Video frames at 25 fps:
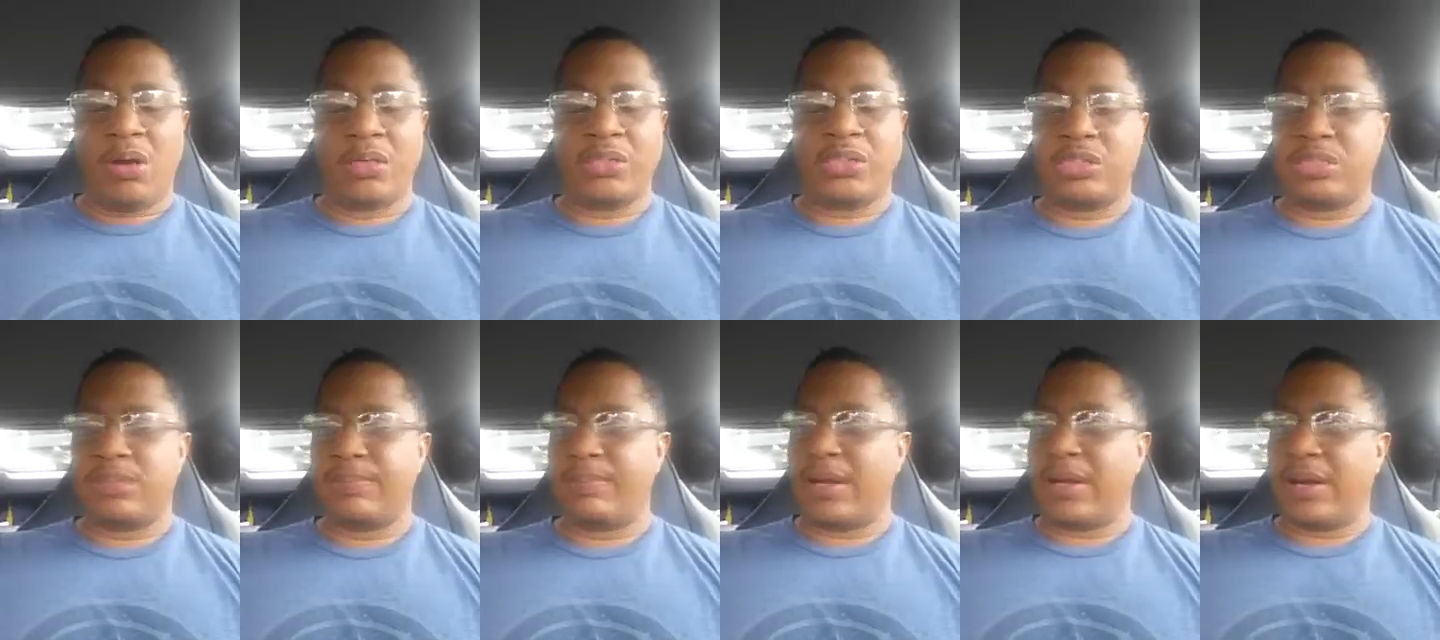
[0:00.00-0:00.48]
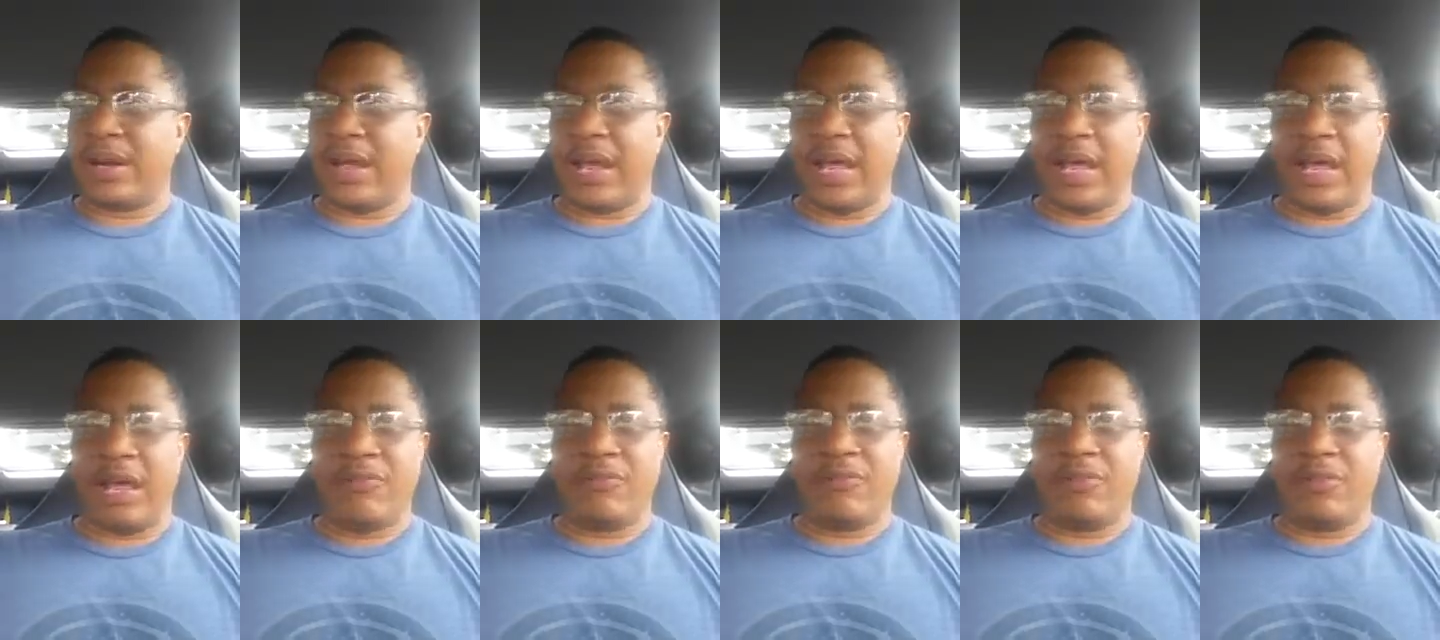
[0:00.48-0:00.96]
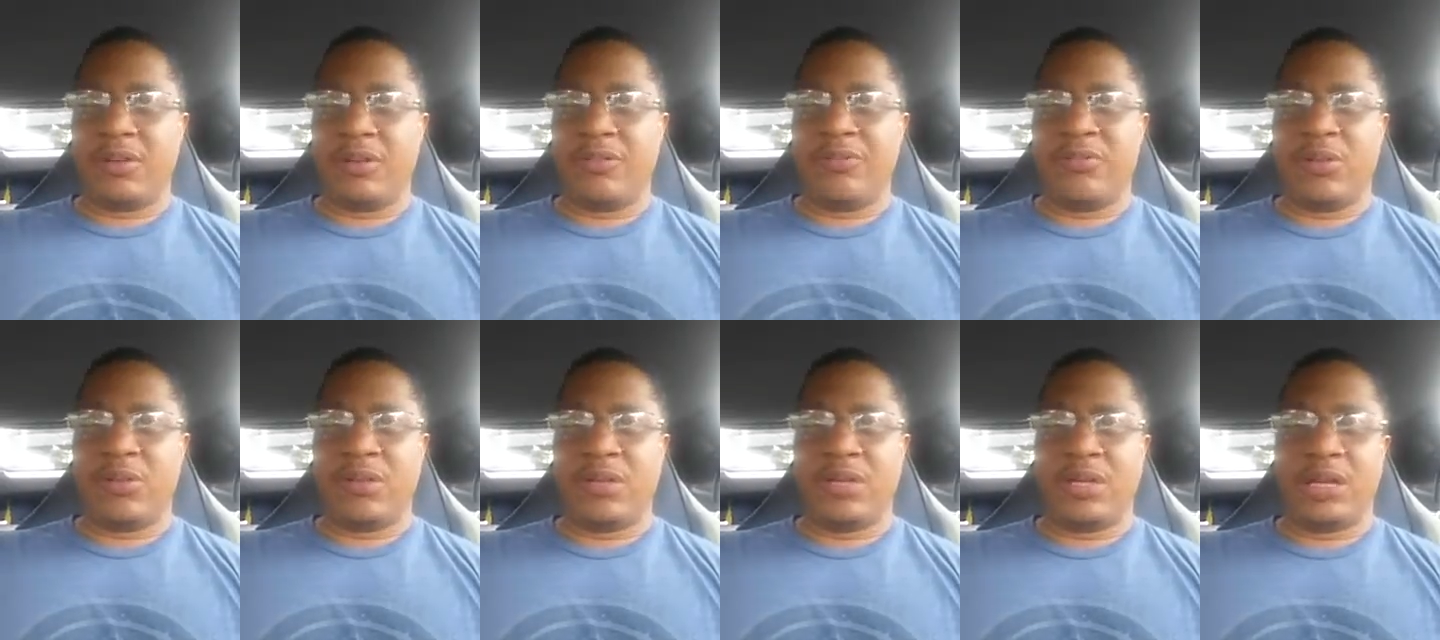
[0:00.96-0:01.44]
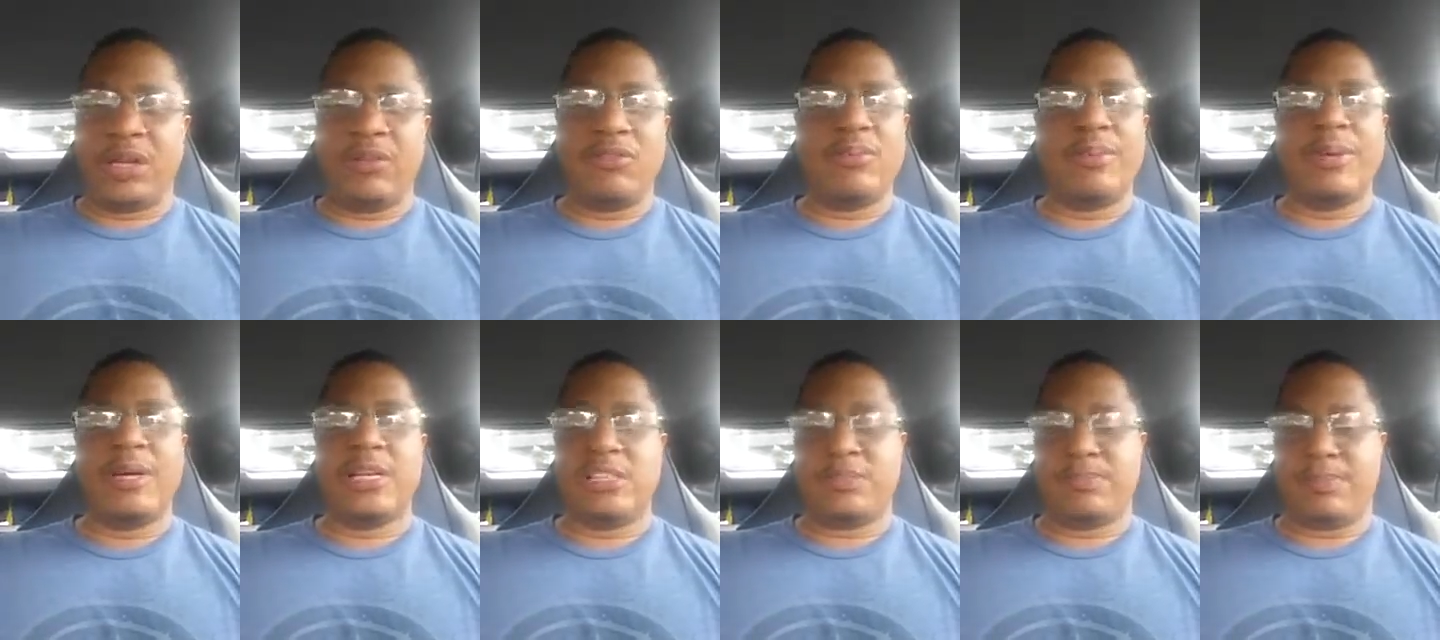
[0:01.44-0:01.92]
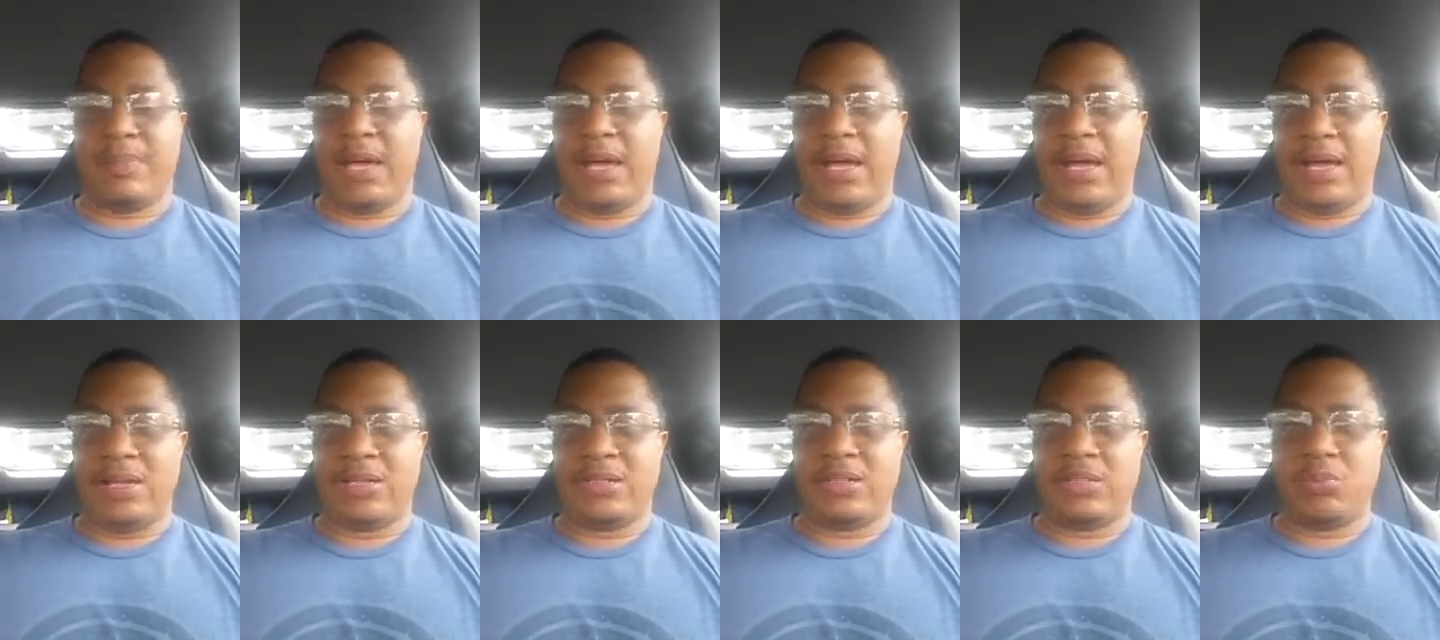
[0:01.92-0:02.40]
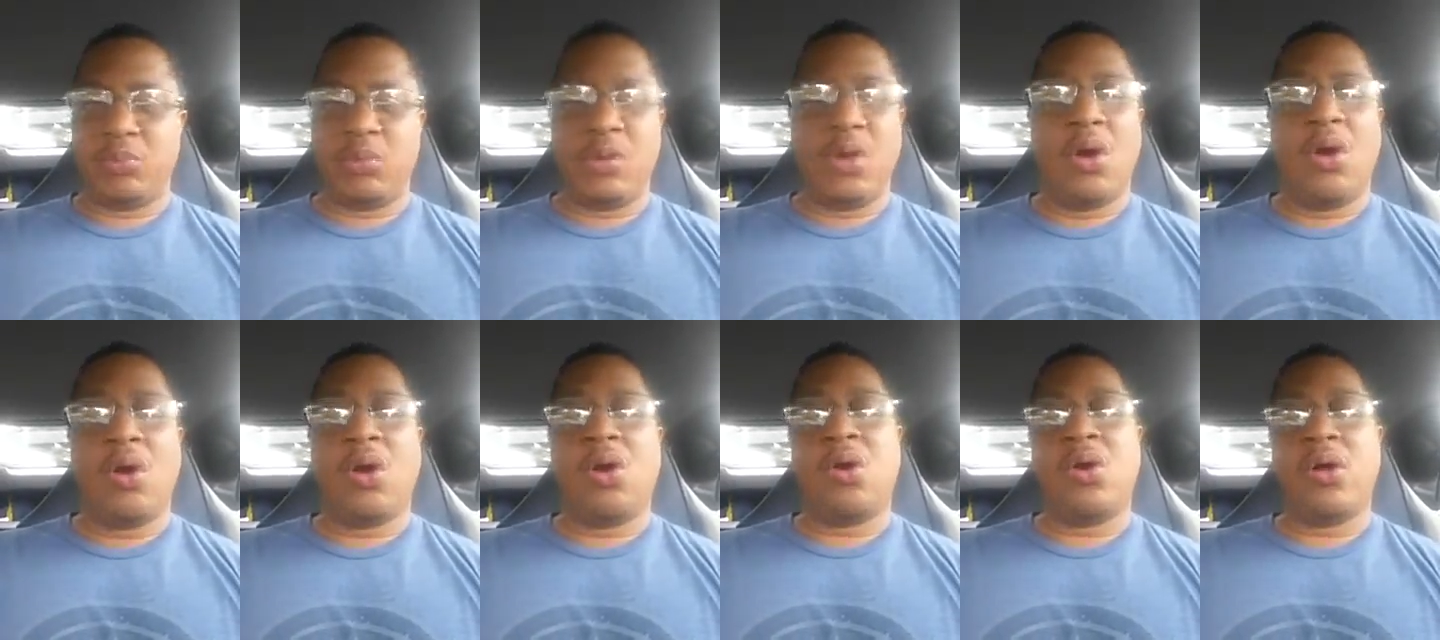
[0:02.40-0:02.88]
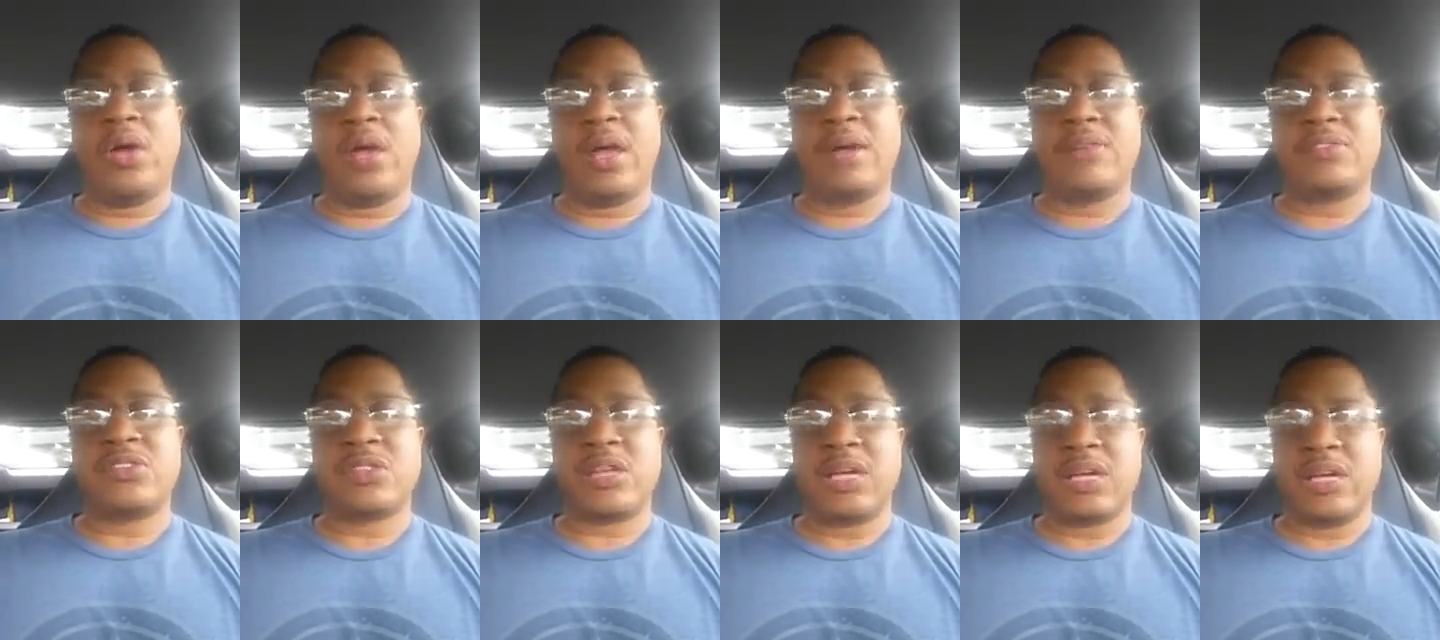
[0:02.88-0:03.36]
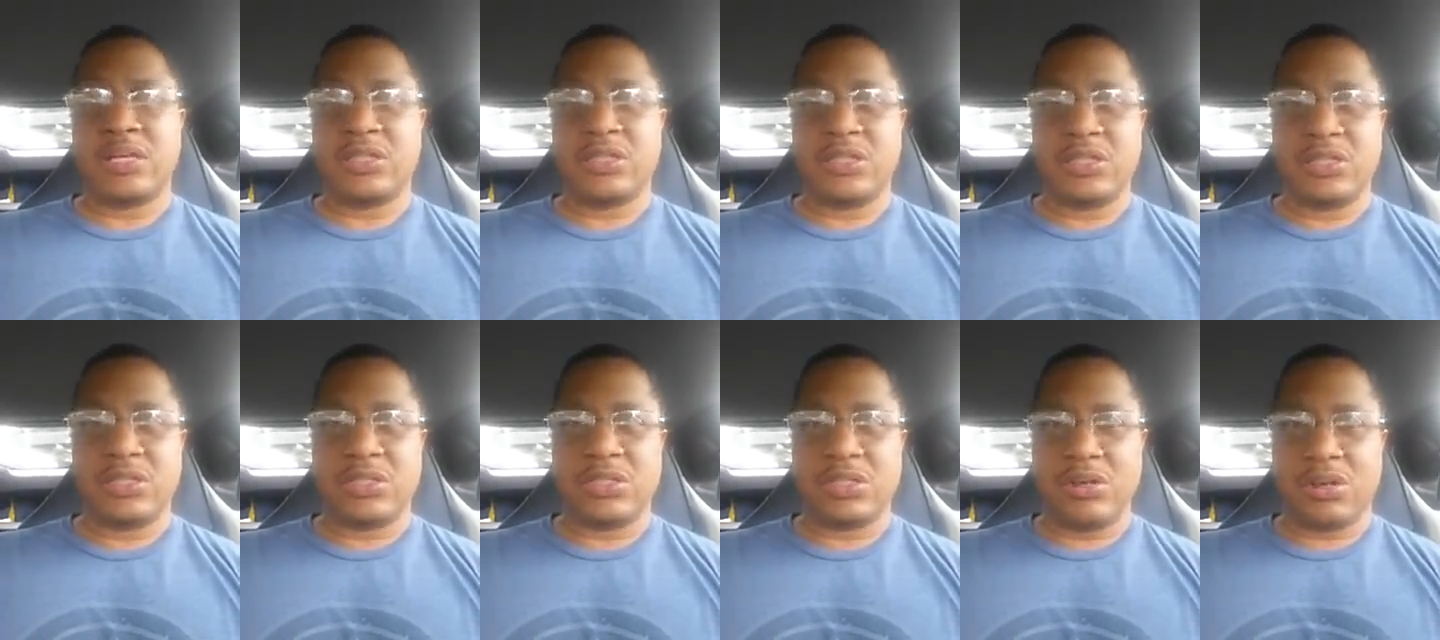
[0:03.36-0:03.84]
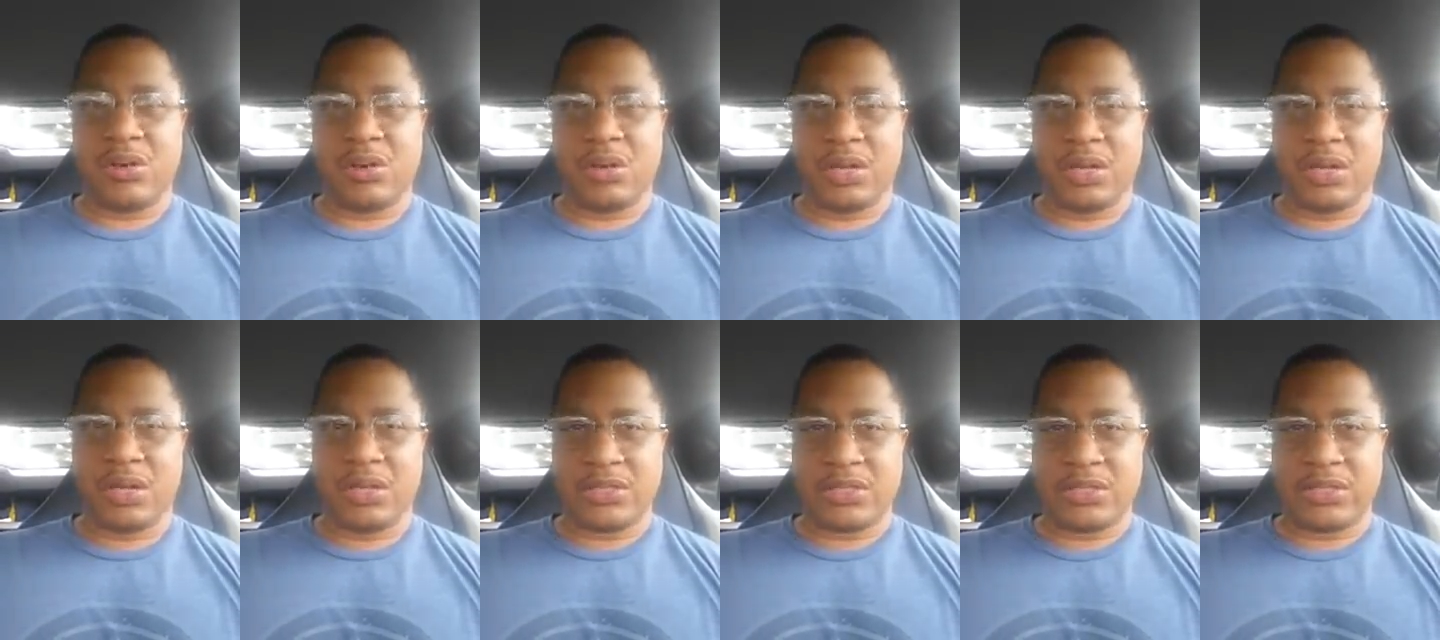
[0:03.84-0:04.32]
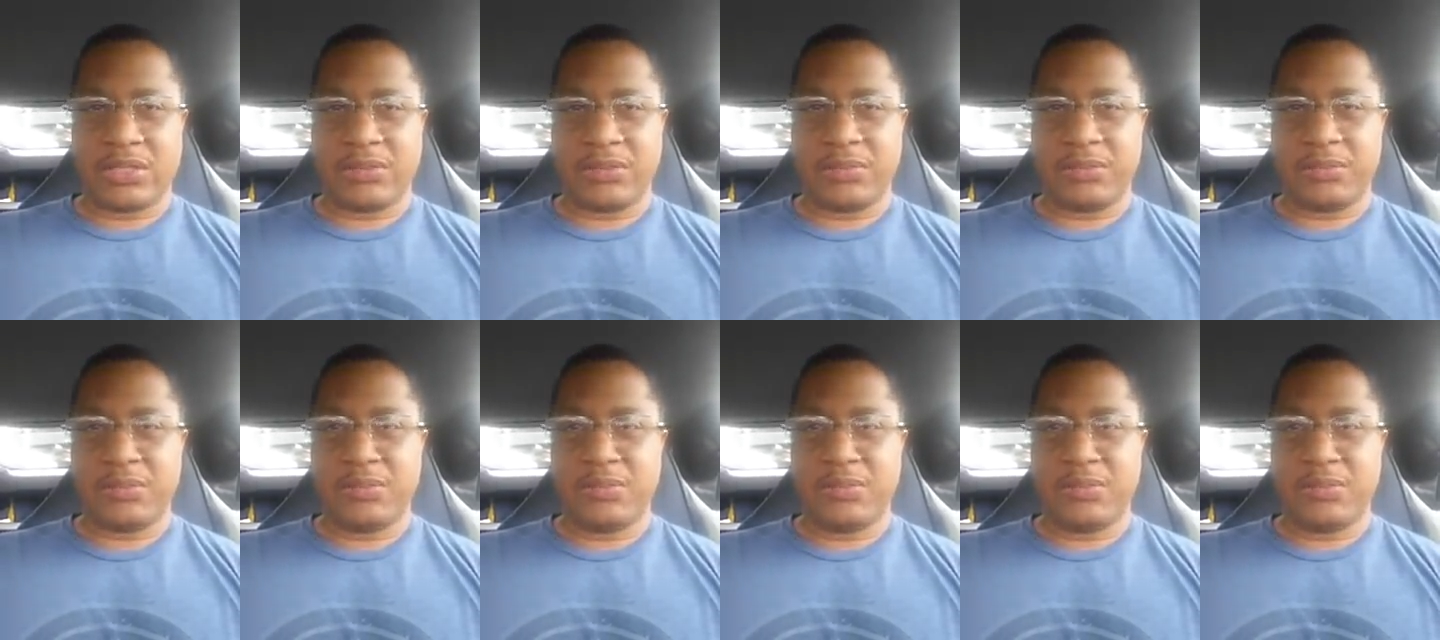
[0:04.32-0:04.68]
just about if you look at everybody's past, we all have skeletons in our closet.